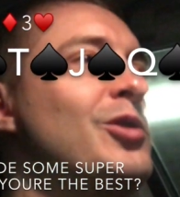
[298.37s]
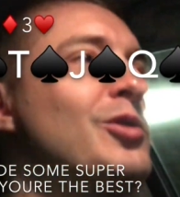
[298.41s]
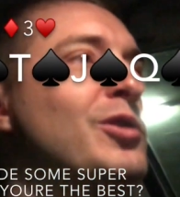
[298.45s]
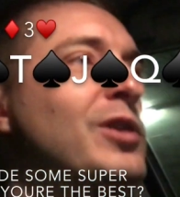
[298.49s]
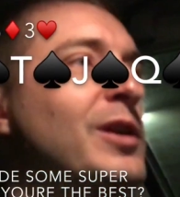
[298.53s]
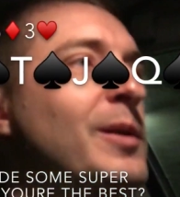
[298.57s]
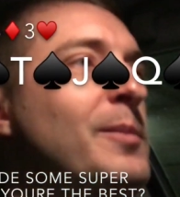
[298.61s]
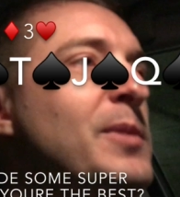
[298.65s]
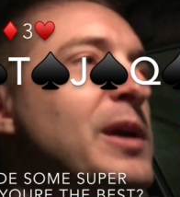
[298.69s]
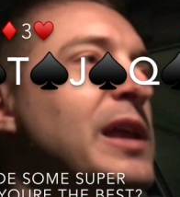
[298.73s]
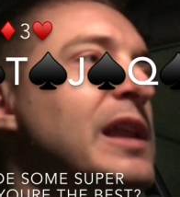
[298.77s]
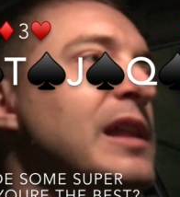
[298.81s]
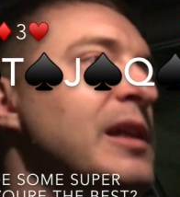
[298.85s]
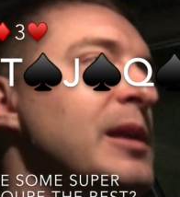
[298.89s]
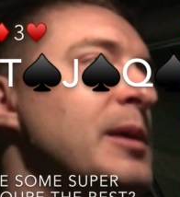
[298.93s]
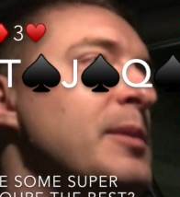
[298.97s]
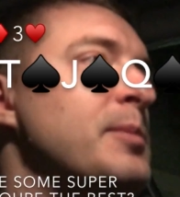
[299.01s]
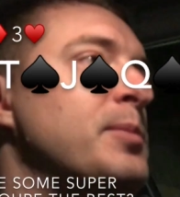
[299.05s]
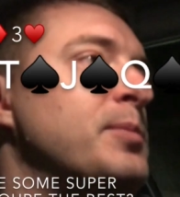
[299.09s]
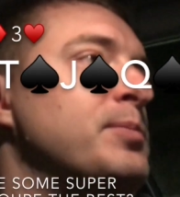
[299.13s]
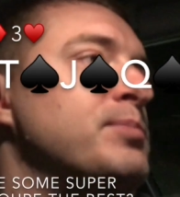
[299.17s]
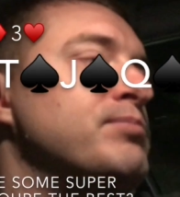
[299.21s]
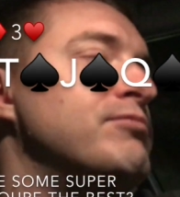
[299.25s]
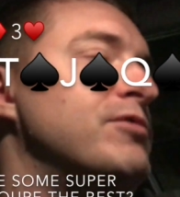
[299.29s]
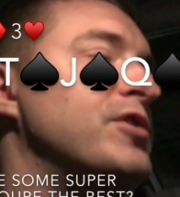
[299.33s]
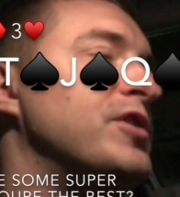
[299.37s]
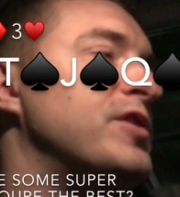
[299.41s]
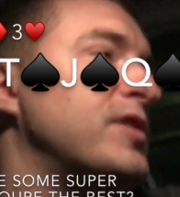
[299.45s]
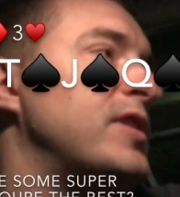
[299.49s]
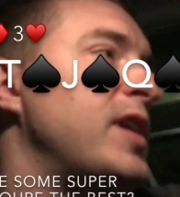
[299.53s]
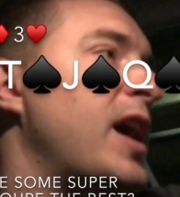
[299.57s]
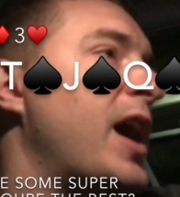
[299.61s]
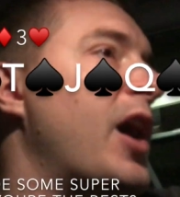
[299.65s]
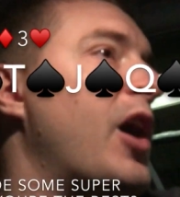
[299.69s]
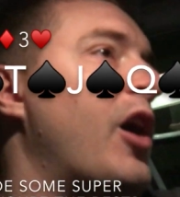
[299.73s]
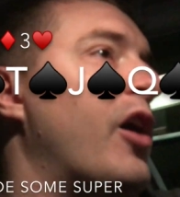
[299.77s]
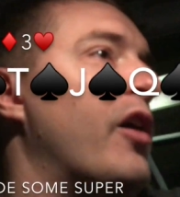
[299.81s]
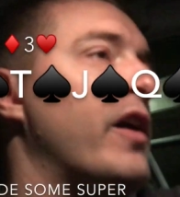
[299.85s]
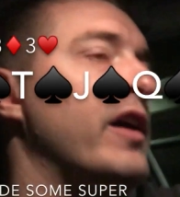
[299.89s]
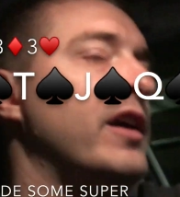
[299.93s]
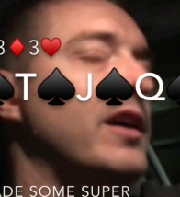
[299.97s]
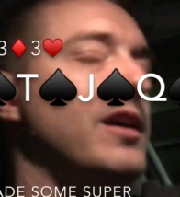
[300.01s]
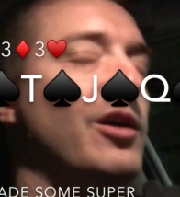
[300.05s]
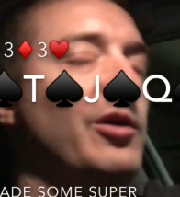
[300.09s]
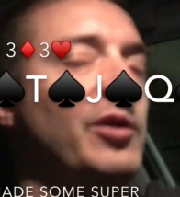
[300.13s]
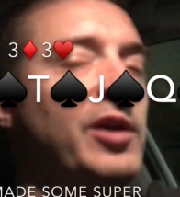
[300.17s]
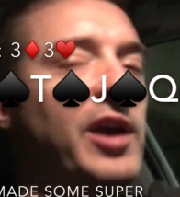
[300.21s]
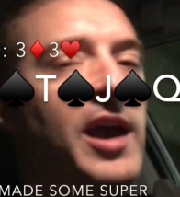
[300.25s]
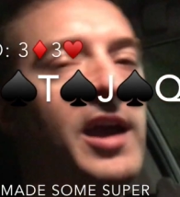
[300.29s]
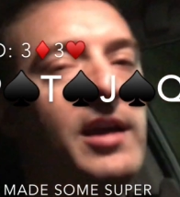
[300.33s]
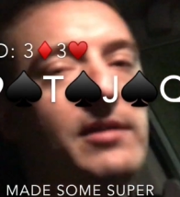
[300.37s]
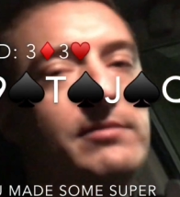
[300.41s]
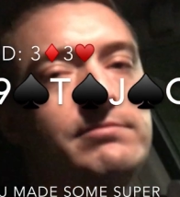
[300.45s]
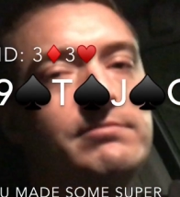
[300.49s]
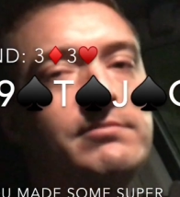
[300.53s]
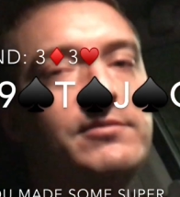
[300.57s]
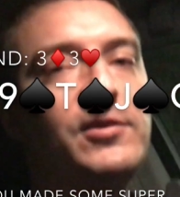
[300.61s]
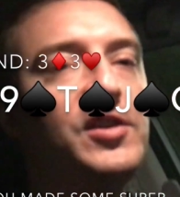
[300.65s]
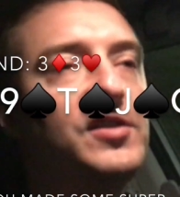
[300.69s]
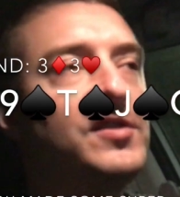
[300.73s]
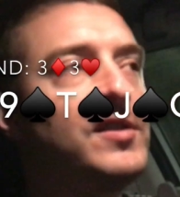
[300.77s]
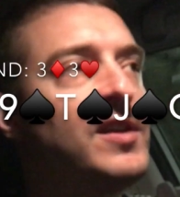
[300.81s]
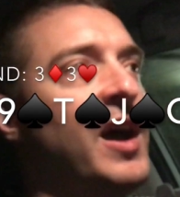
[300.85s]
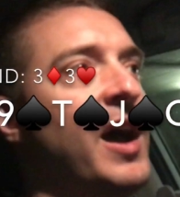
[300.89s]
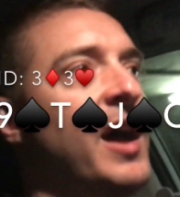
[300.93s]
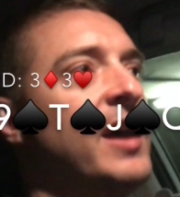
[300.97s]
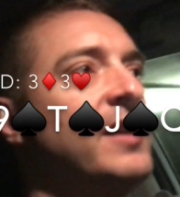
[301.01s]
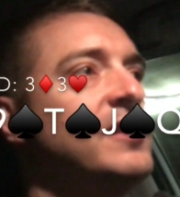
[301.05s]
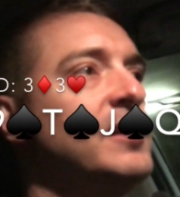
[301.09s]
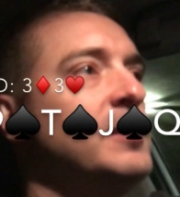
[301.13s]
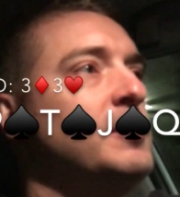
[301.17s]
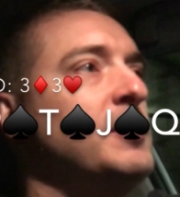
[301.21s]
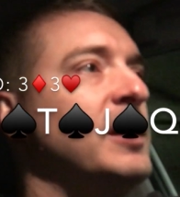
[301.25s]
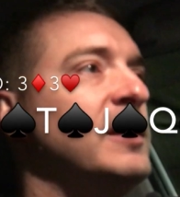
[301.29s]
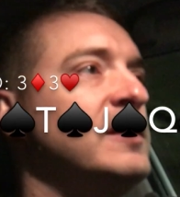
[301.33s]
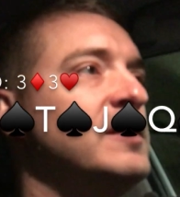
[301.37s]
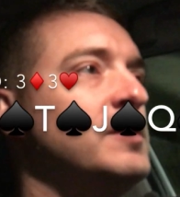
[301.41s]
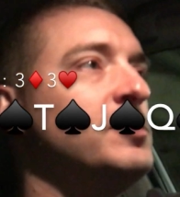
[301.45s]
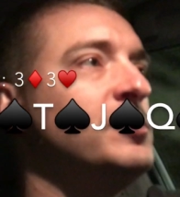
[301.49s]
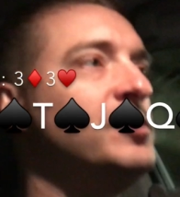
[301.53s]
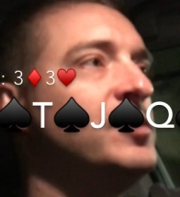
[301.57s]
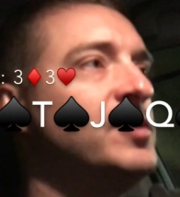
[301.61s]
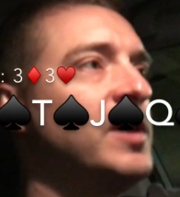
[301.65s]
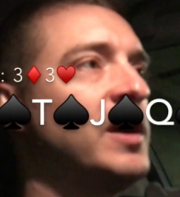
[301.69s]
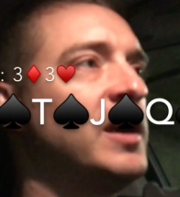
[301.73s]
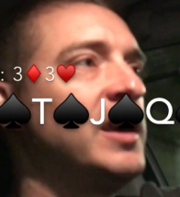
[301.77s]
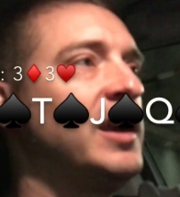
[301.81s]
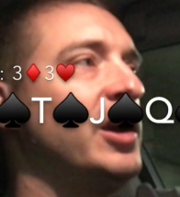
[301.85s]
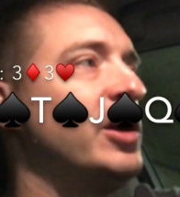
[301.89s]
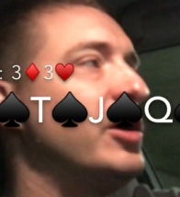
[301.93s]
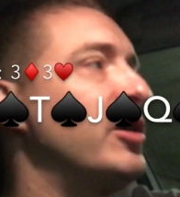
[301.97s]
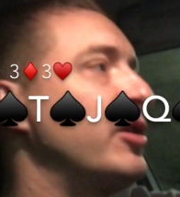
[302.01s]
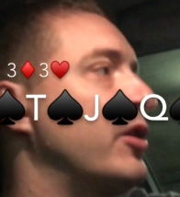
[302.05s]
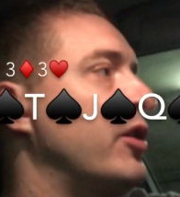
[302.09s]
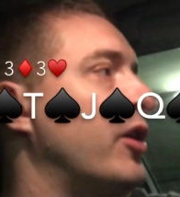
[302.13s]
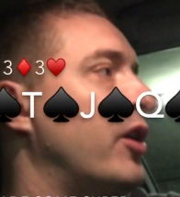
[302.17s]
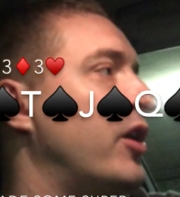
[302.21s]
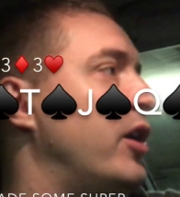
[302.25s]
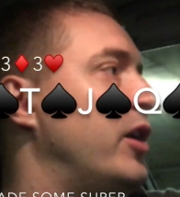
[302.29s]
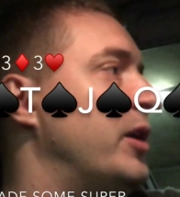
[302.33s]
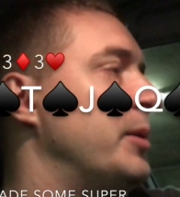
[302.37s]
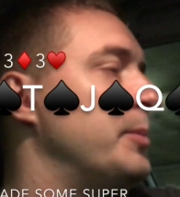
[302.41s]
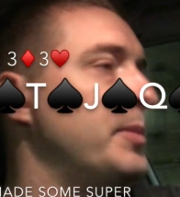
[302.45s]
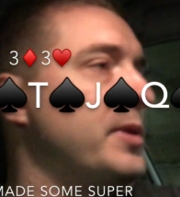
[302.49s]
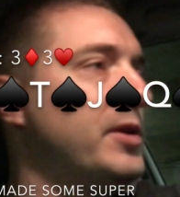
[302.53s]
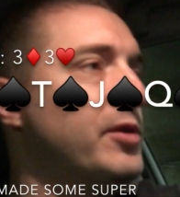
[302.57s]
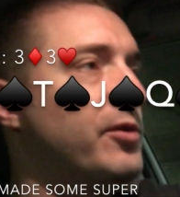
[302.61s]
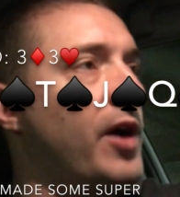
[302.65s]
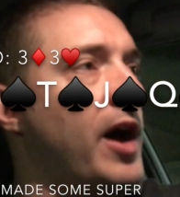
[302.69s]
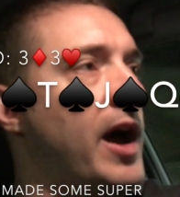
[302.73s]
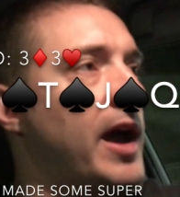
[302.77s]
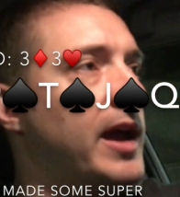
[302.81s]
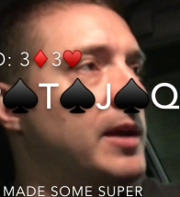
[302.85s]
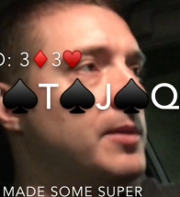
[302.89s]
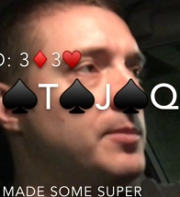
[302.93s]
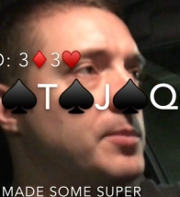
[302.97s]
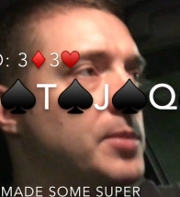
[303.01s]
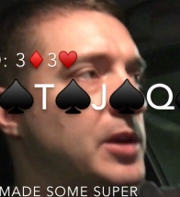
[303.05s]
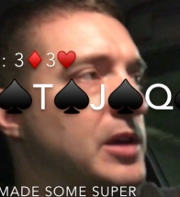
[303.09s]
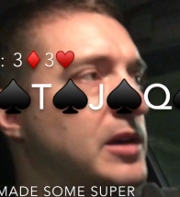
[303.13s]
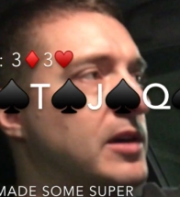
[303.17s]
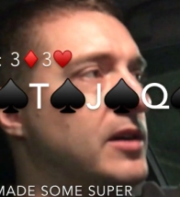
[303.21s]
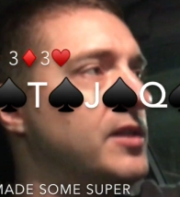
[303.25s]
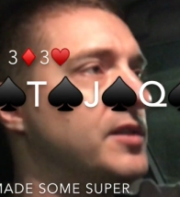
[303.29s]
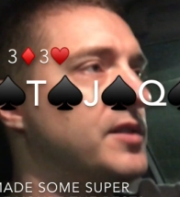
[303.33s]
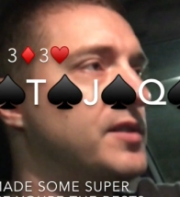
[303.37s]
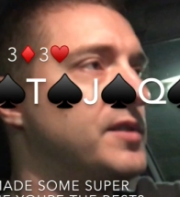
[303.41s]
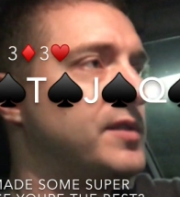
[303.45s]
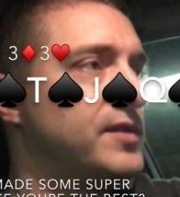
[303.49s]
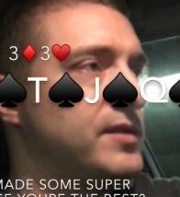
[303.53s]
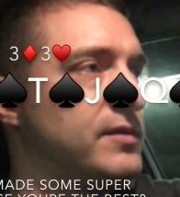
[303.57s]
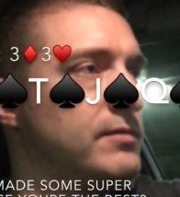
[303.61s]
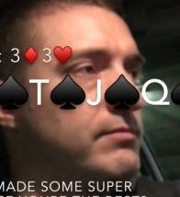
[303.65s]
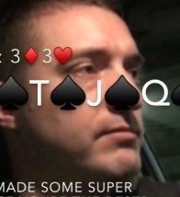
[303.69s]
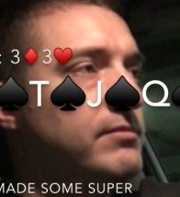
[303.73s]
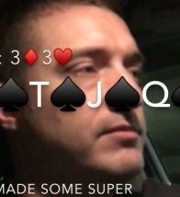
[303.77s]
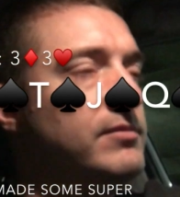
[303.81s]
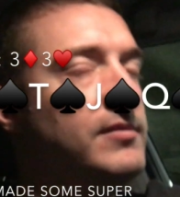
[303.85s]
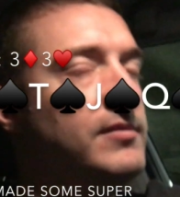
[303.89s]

you can immediately just tell, like, okay, this guy is going to make some sick hero call and be right because,